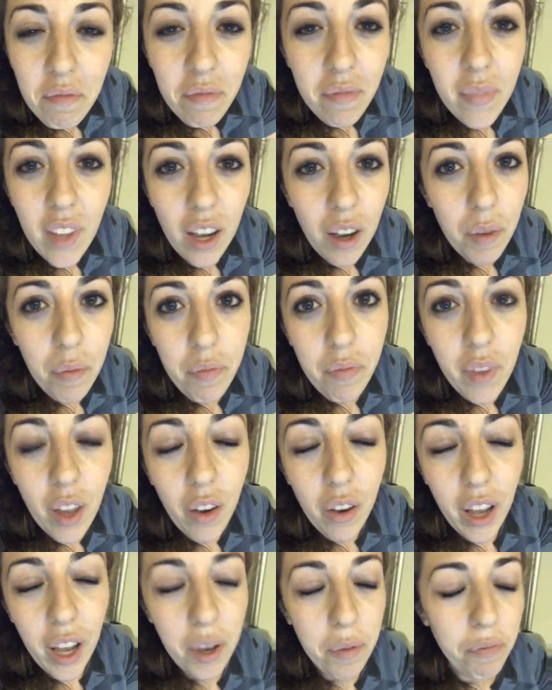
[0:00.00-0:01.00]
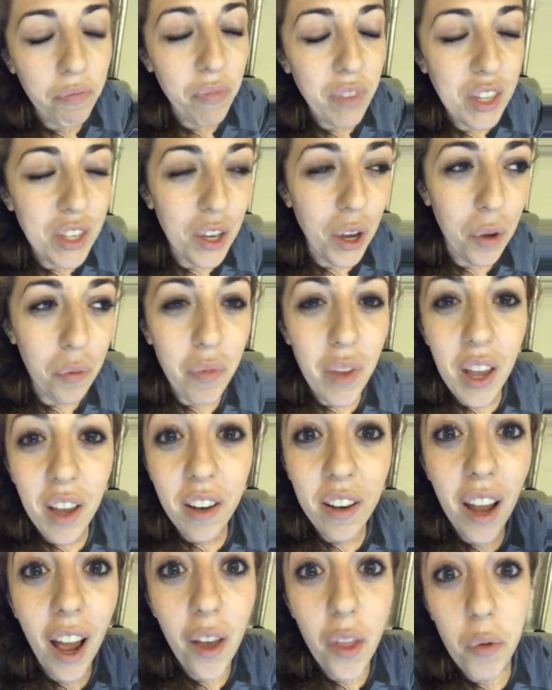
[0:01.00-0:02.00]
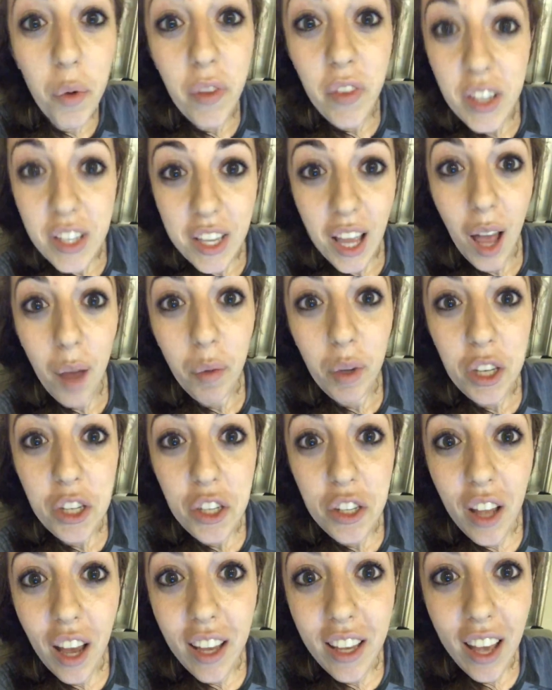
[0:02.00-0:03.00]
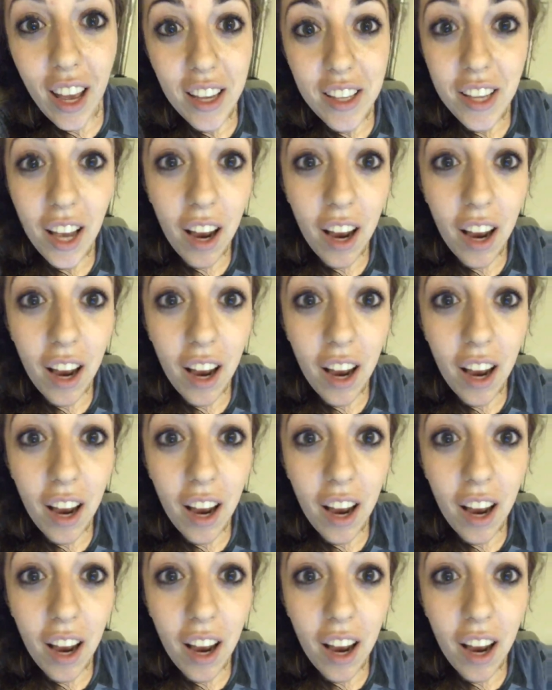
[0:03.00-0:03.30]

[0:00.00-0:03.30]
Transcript: no. Okay. So now that we've established that, yes,